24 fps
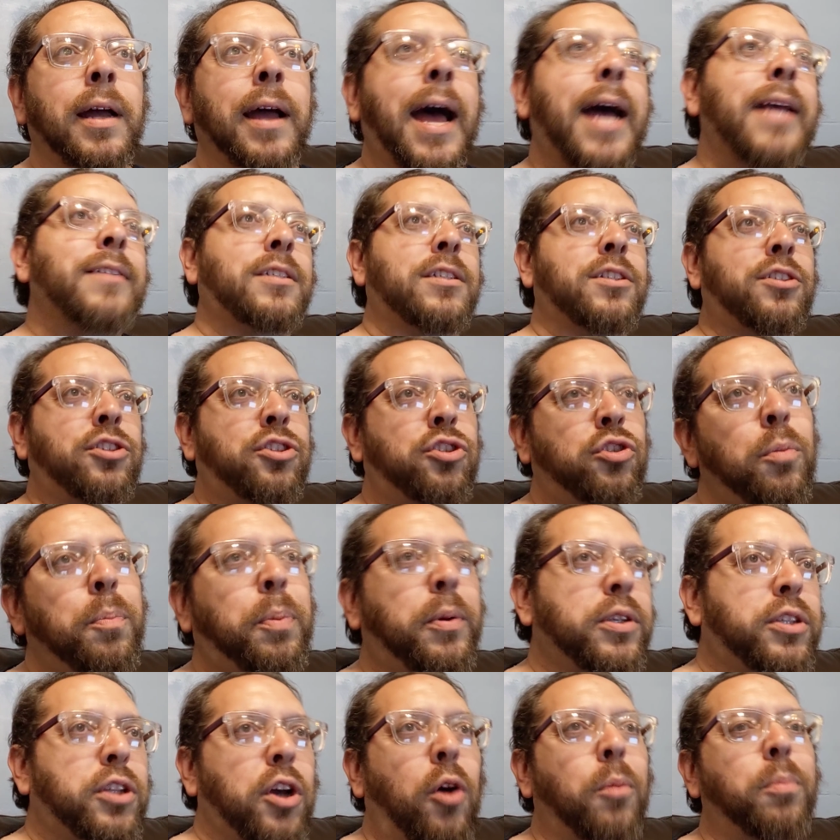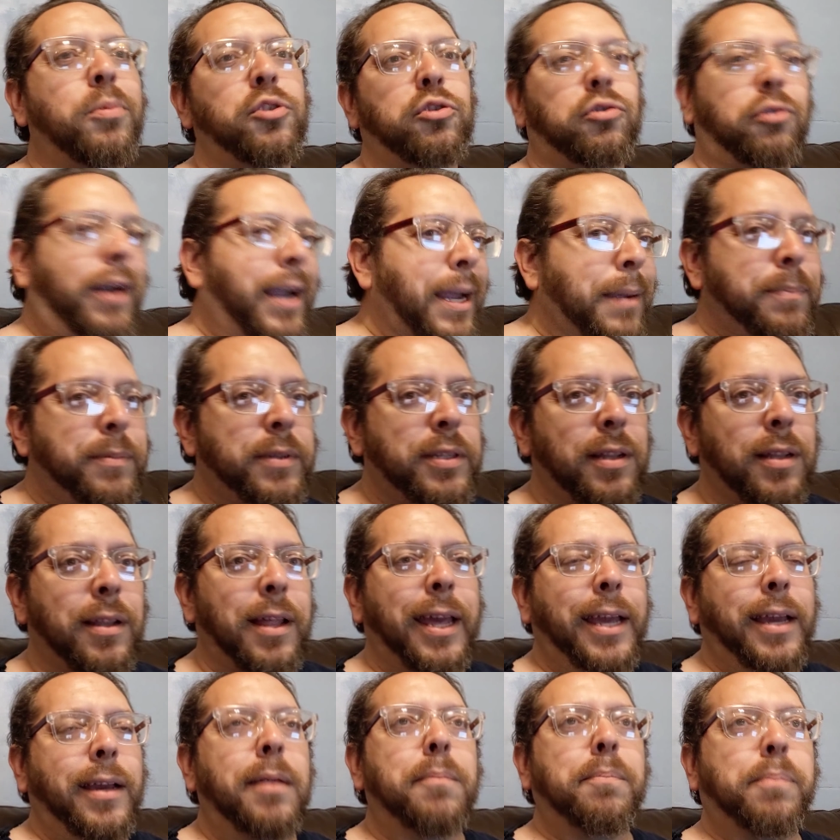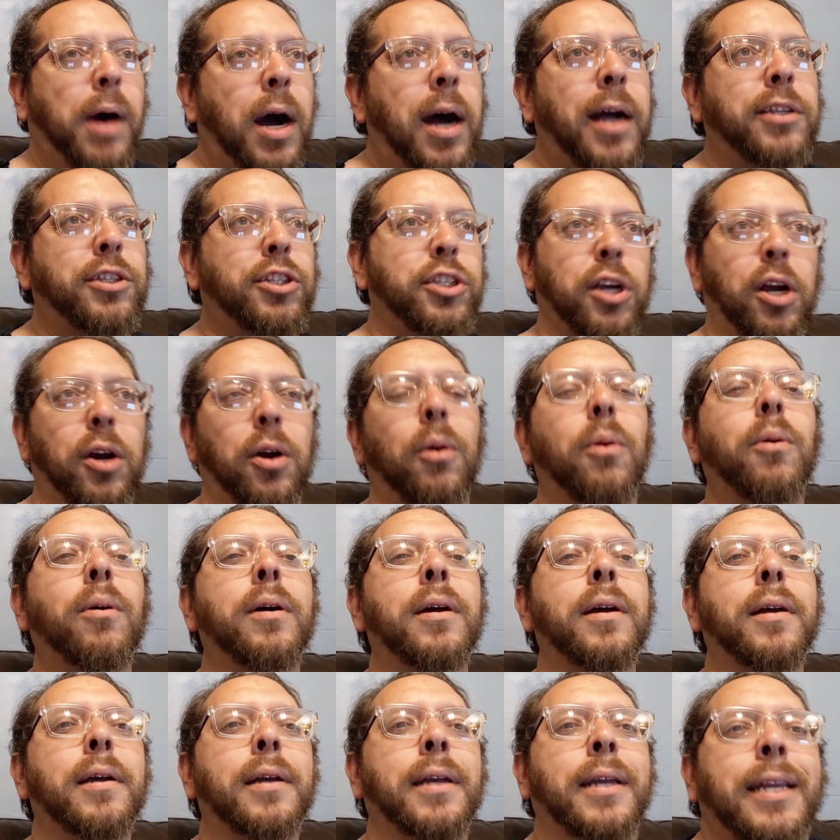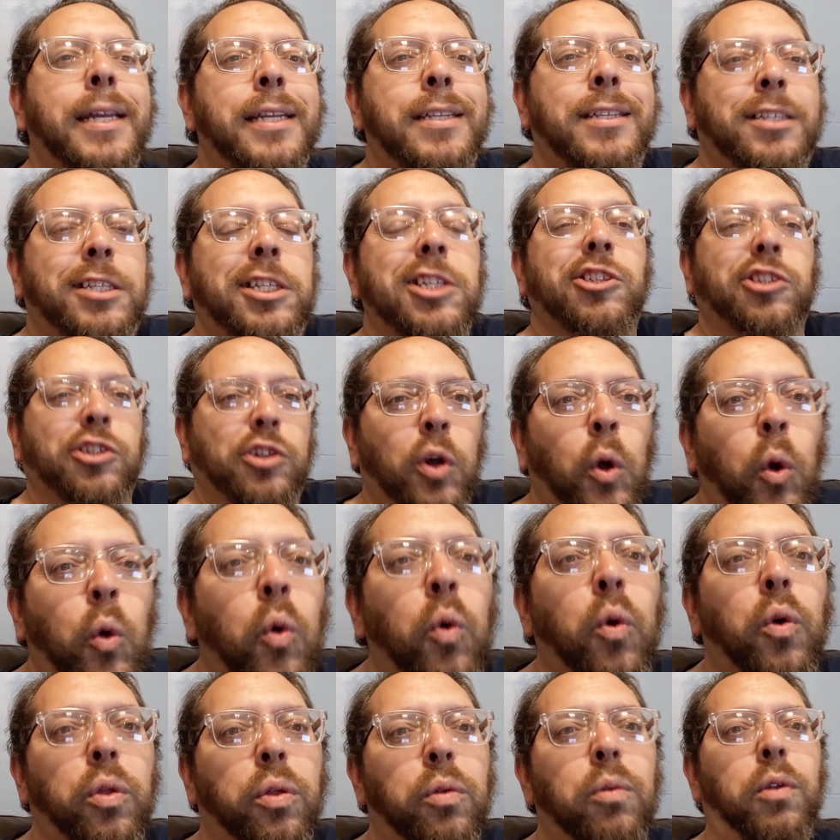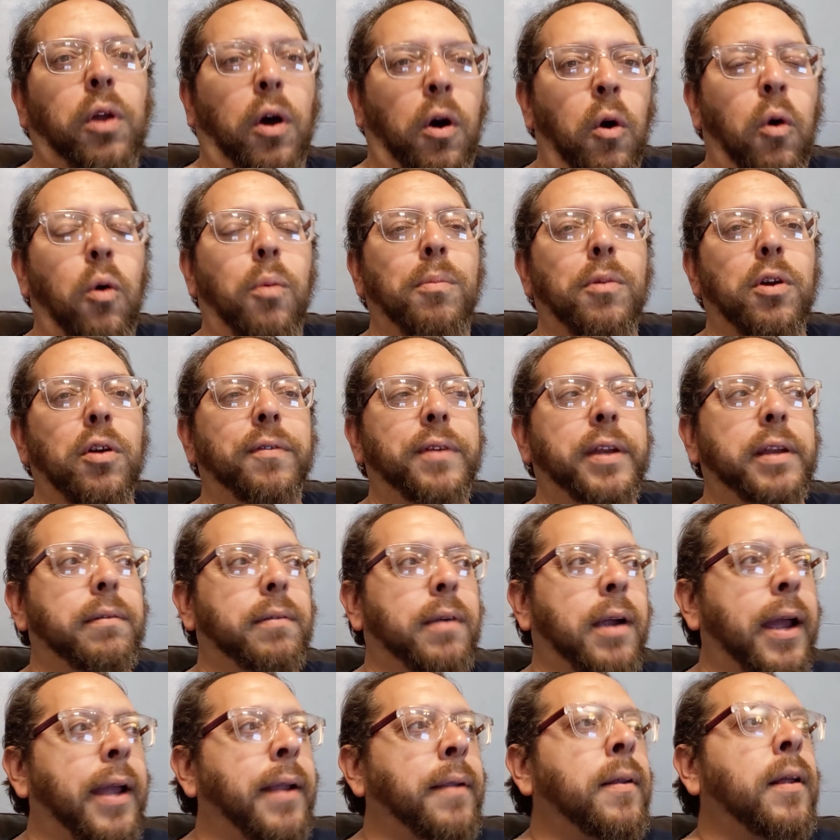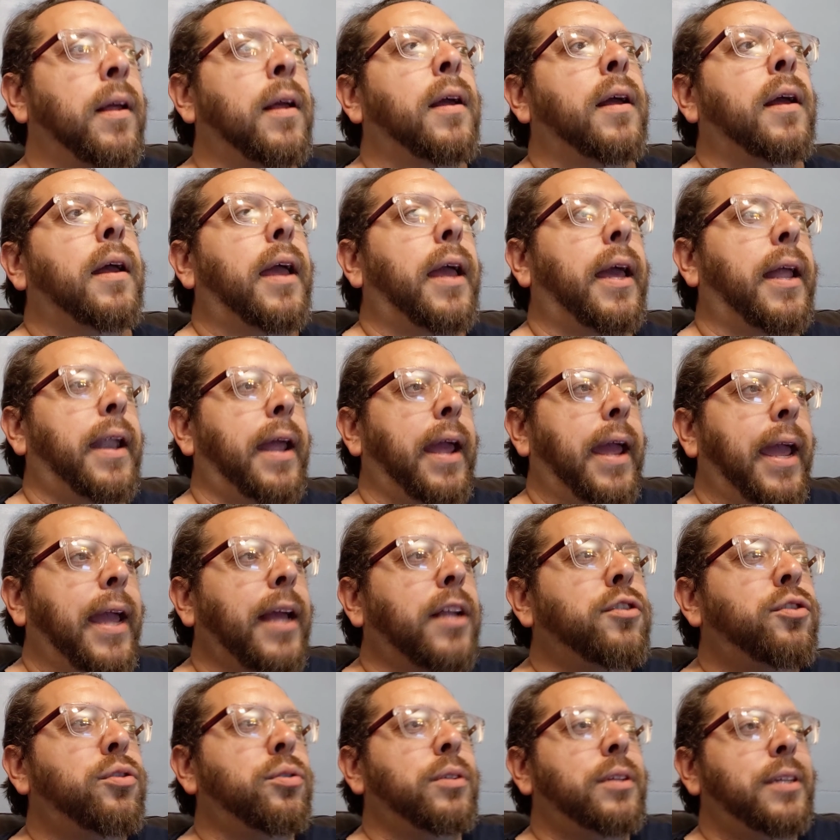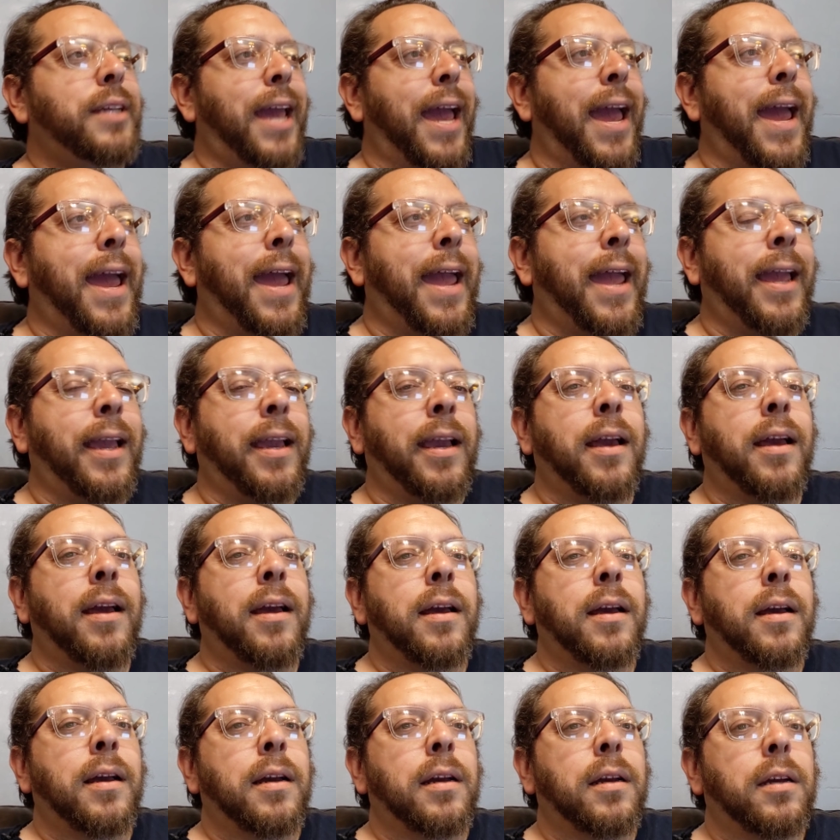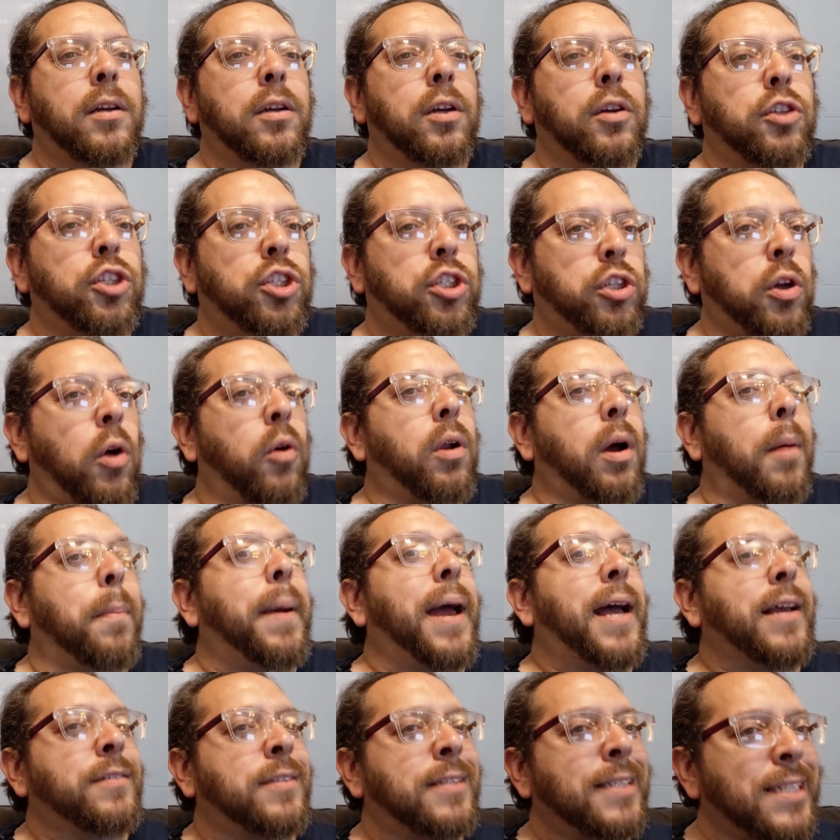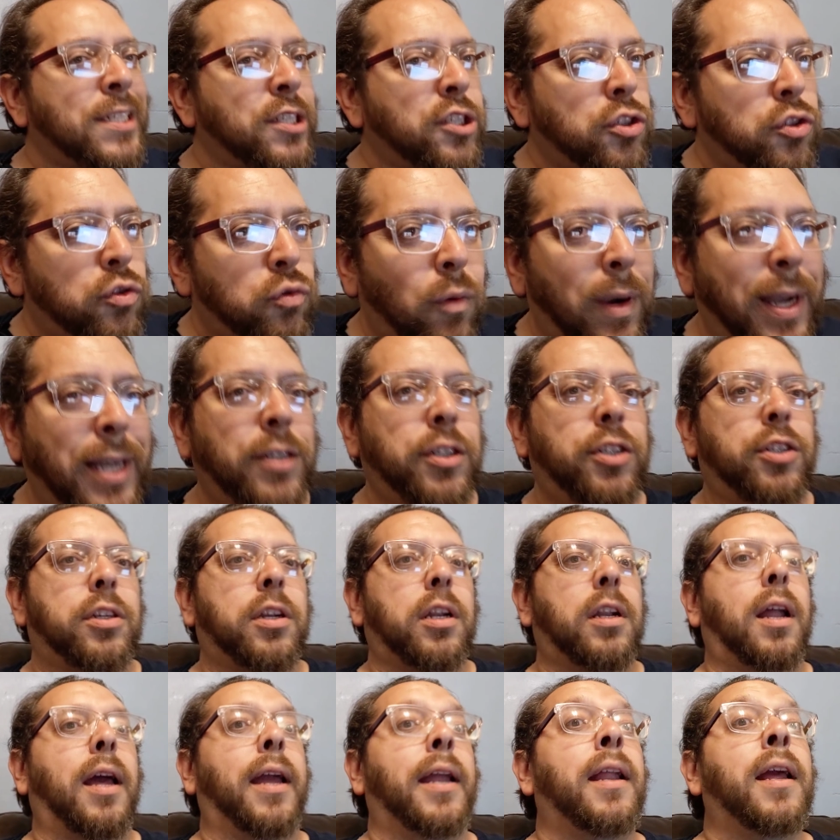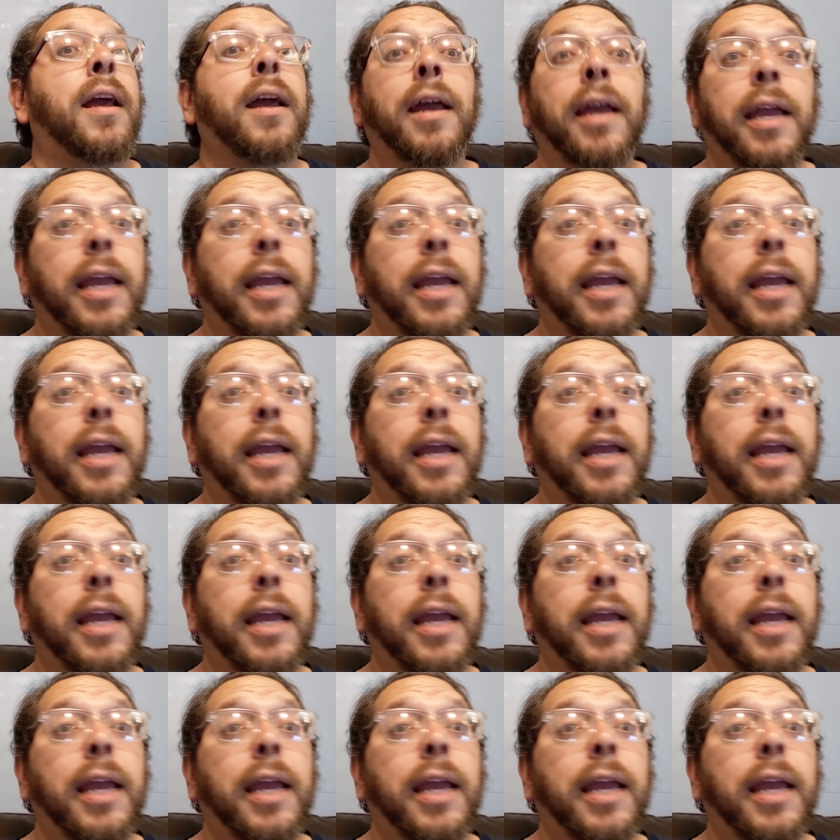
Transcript: Has a super dope draped like poncho. He's just cool through the whole movie, right? And Andrew Yang showed up as the stranger tonight.